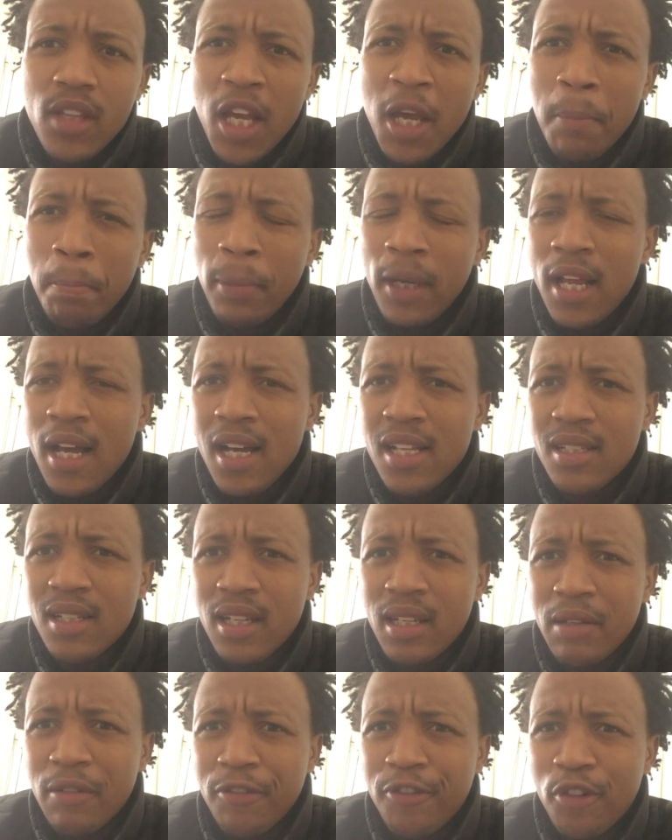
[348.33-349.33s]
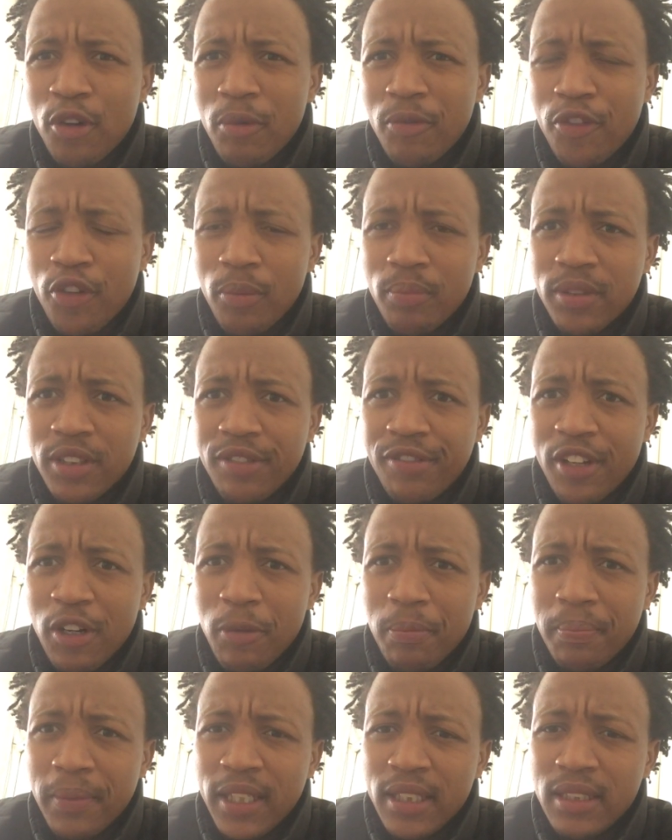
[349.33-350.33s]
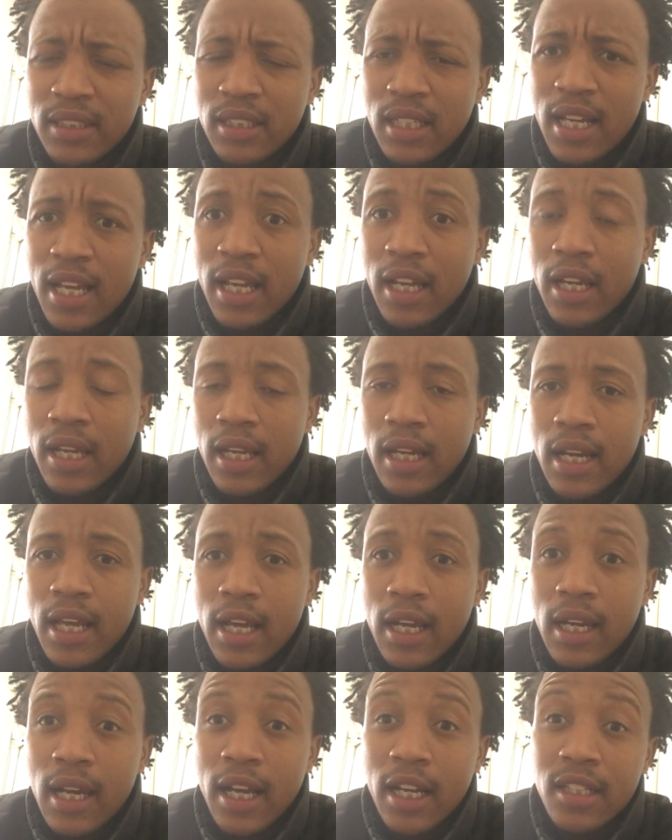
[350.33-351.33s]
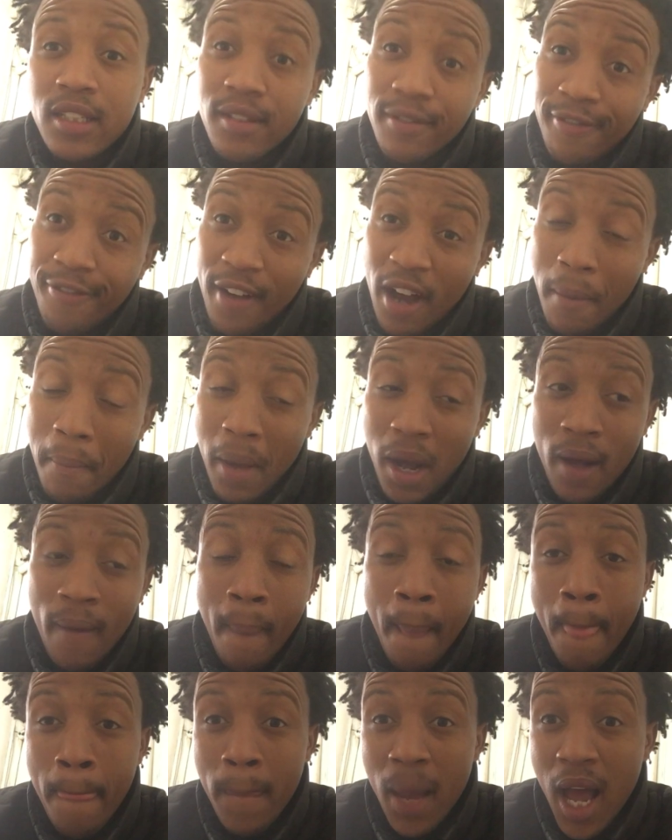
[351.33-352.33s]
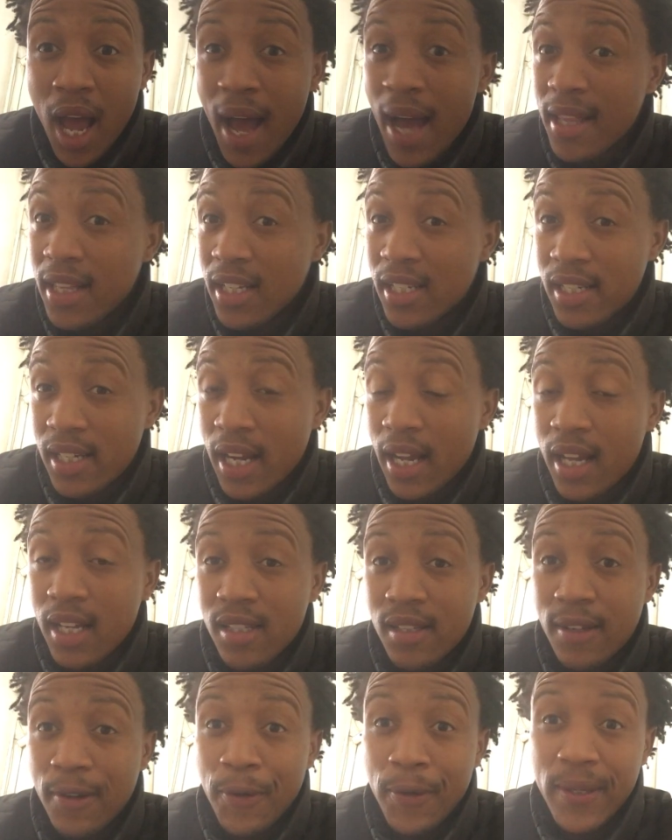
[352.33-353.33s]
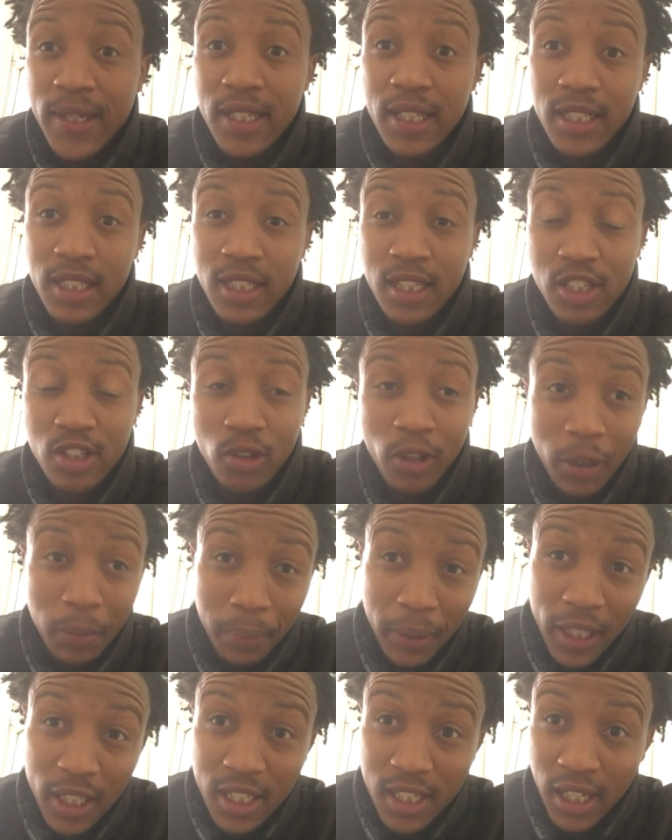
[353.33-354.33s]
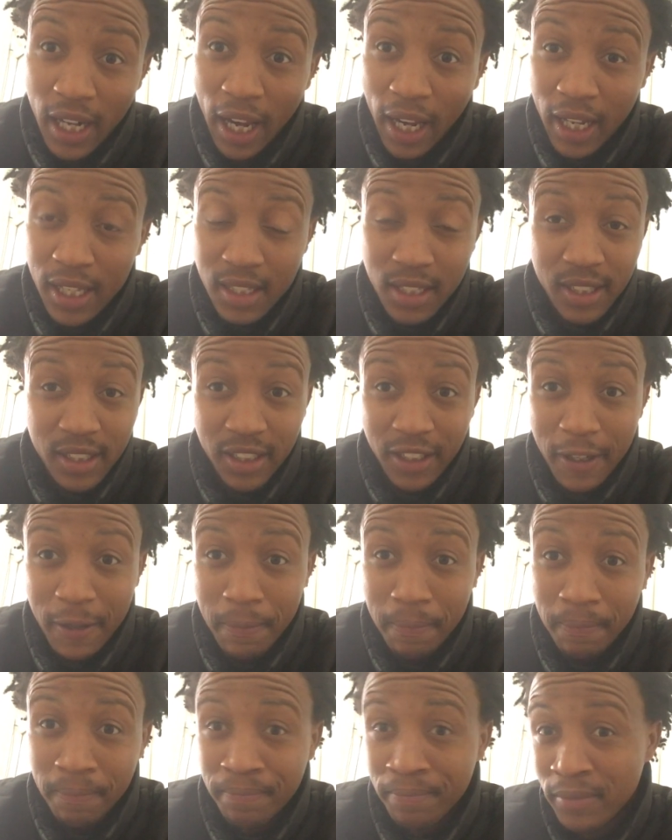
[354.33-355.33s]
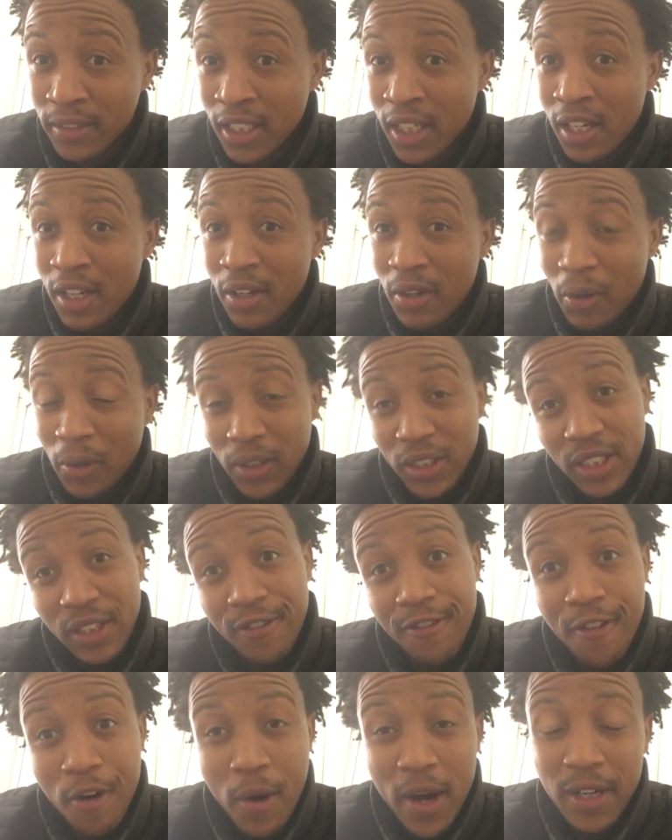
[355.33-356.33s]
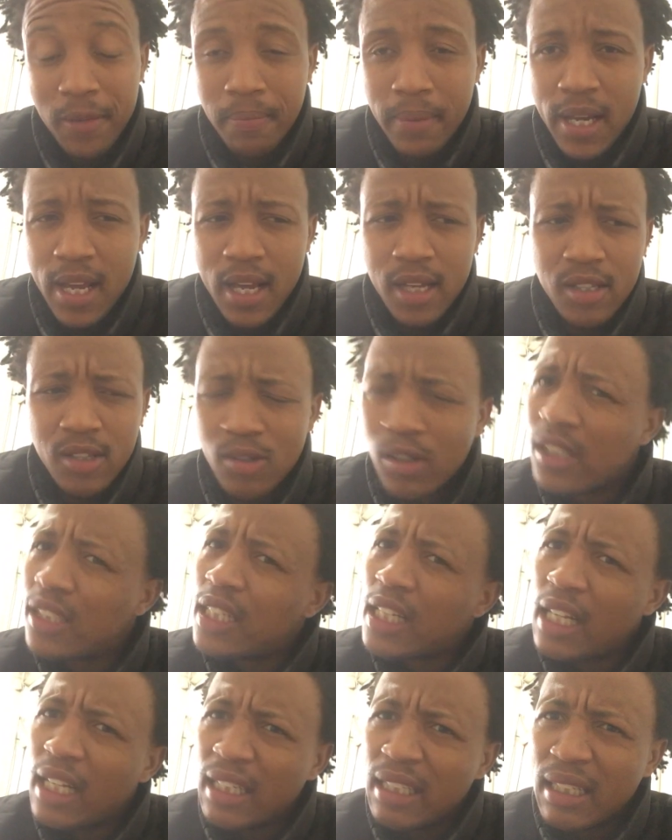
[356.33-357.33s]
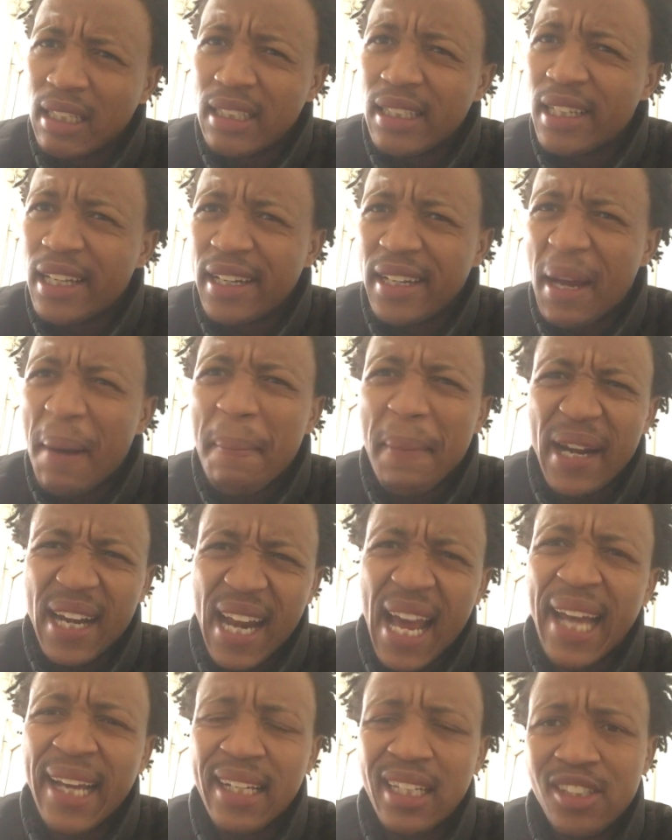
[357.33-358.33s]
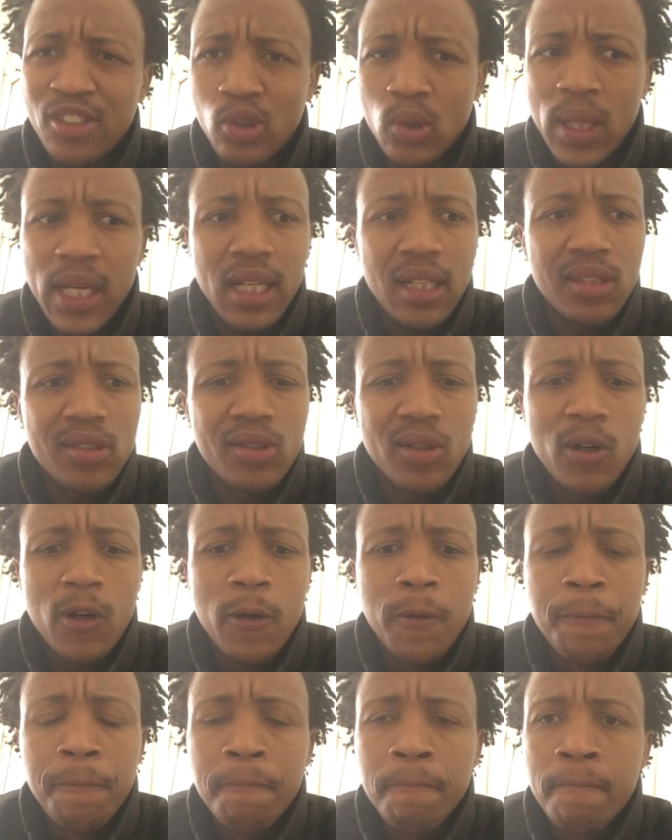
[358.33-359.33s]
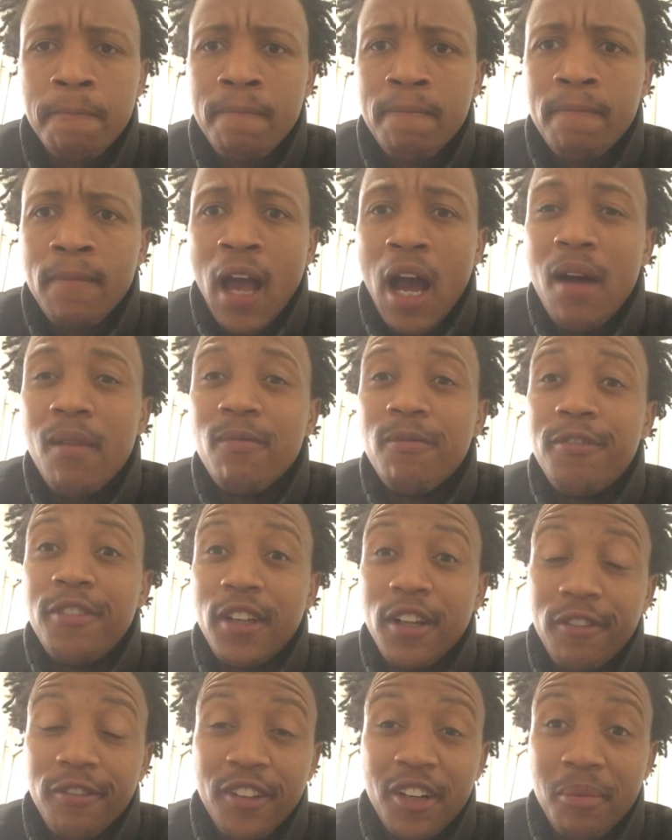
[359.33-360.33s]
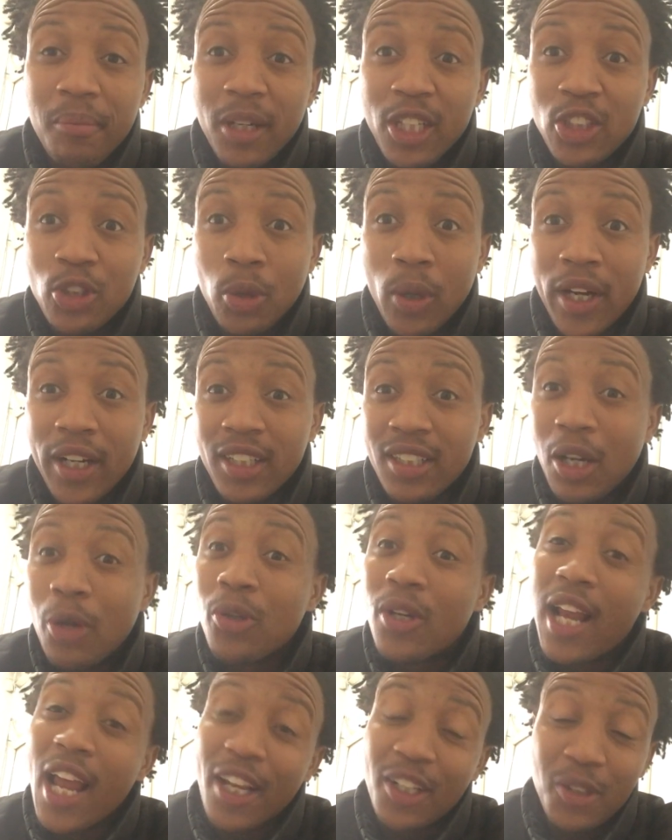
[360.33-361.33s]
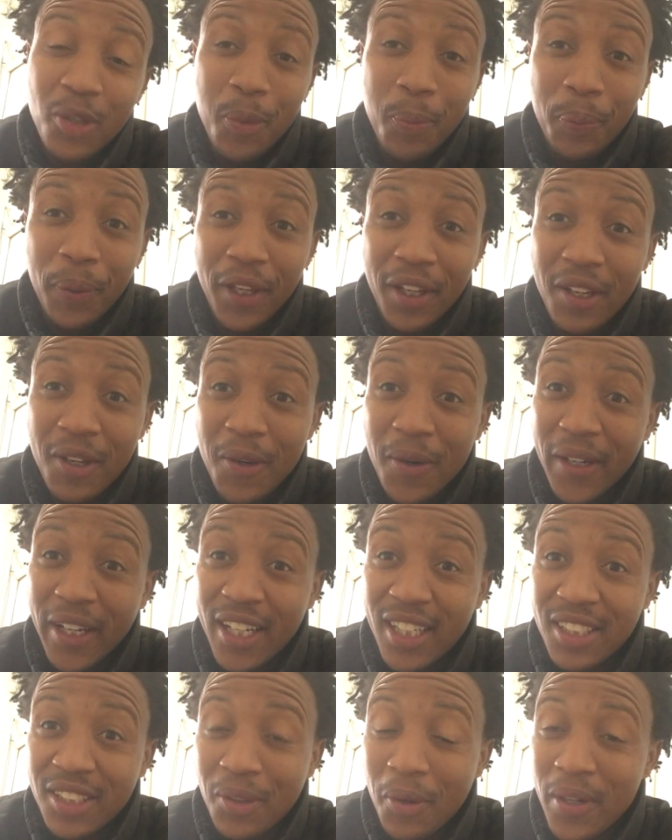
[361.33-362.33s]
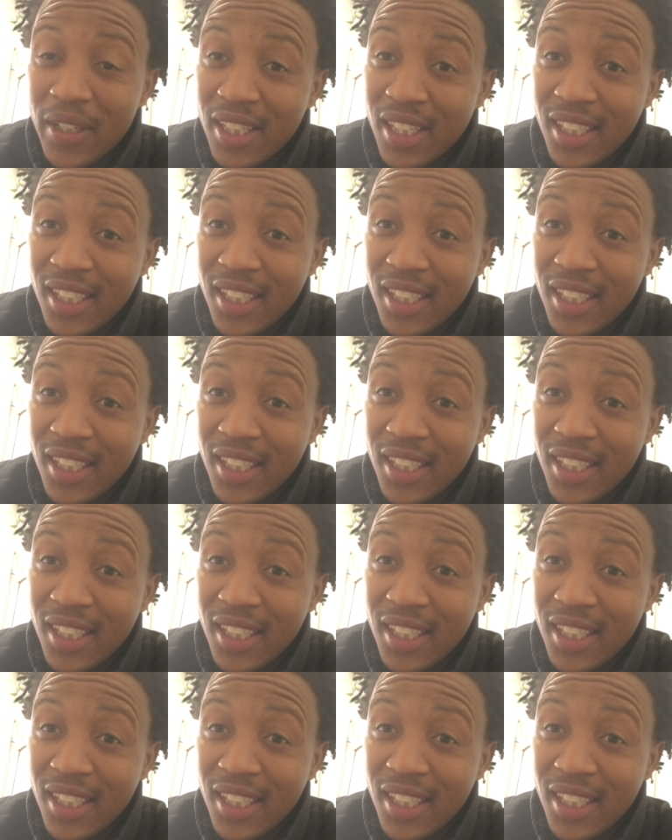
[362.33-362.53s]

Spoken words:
the players from development like Sifama are the strikers that we need. He's not a big striker. He's the same. No, he's a forward player. He's not a number 9 as well. So I'm very, very much worried. I would like to pick your head on